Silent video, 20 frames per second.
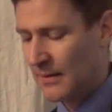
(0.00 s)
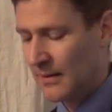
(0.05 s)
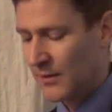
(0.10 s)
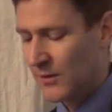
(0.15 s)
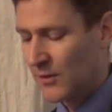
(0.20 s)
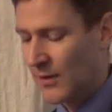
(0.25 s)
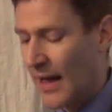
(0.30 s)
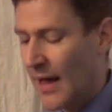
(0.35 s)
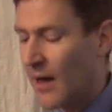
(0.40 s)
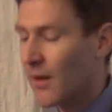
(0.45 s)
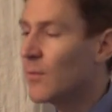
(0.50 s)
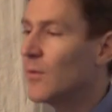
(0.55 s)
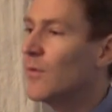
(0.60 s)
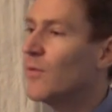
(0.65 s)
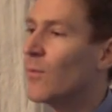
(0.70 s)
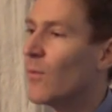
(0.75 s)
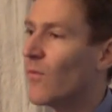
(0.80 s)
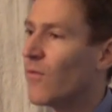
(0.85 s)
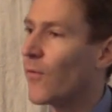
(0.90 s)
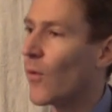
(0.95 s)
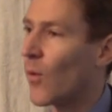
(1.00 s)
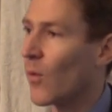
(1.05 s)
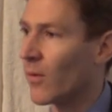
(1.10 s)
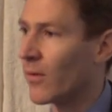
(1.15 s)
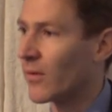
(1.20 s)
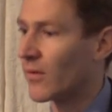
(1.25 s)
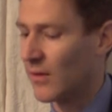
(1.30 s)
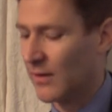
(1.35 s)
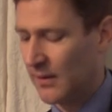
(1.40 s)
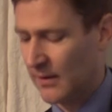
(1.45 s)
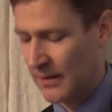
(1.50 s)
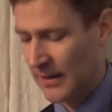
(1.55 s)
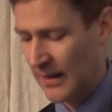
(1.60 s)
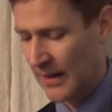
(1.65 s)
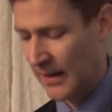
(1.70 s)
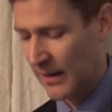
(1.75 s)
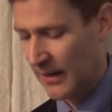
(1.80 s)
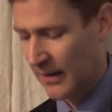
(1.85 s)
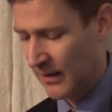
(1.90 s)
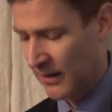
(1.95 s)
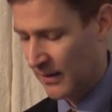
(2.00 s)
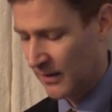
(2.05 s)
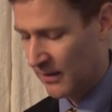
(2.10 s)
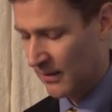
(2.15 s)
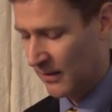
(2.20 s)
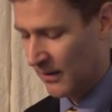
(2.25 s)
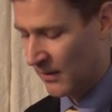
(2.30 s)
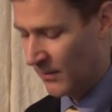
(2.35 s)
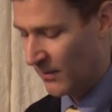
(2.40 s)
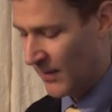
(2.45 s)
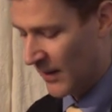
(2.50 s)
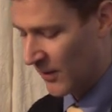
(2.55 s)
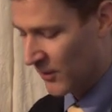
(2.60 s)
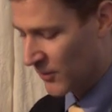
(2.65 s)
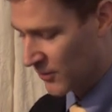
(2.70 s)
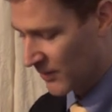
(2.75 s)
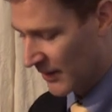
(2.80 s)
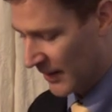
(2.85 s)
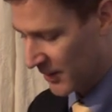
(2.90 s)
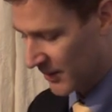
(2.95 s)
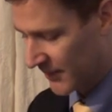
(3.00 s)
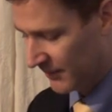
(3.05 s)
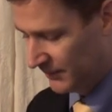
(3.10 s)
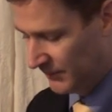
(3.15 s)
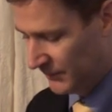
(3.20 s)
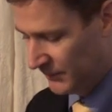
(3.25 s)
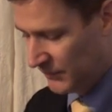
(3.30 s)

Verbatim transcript: So how to move forward in a better direction?